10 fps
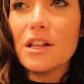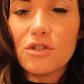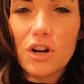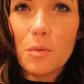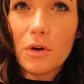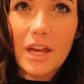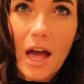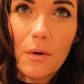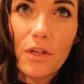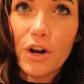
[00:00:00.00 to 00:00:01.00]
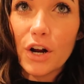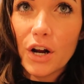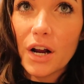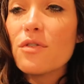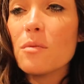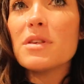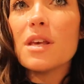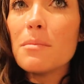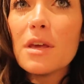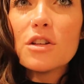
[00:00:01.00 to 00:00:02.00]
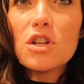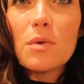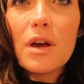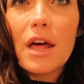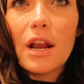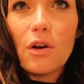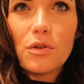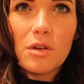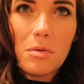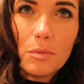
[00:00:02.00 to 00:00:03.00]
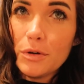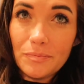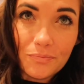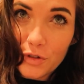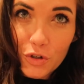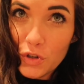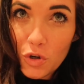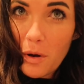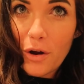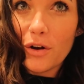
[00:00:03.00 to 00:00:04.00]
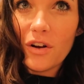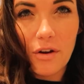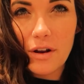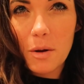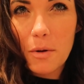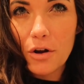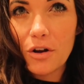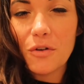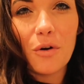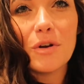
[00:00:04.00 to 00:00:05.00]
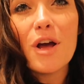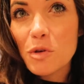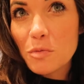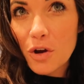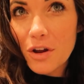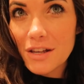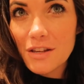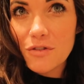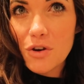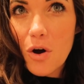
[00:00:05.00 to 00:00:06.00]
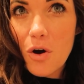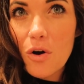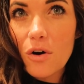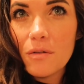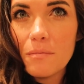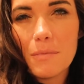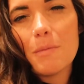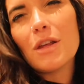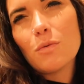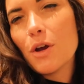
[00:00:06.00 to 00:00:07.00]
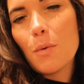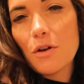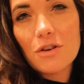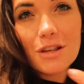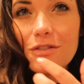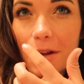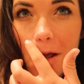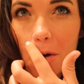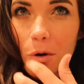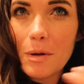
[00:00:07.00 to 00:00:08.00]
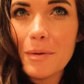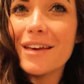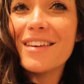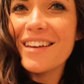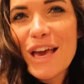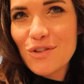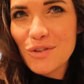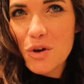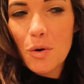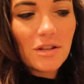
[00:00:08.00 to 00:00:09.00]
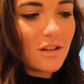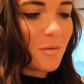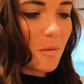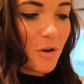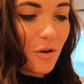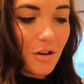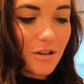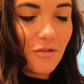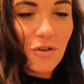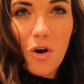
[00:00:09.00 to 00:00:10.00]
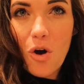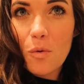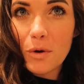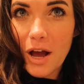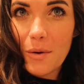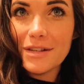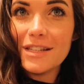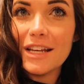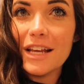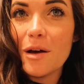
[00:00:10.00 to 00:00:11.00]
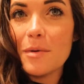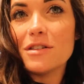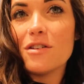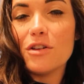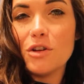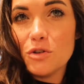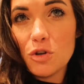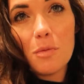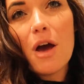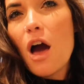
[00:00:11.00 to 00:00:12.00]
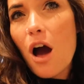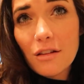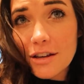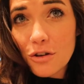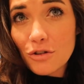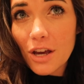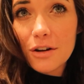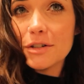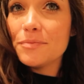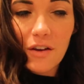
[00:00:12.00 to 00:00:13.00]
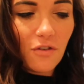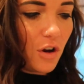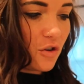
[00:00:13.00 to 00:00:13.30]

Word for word: and started working out with her from seeing me do it. And I know some people just knew about her, found out about her on their own. So I'm curious if y'all, maybe that's why you're watching this video or maybe it's just a coincidence, but I'm curious if y'all work out with Sydney Cummings on YouTube. I'll link her channel if you're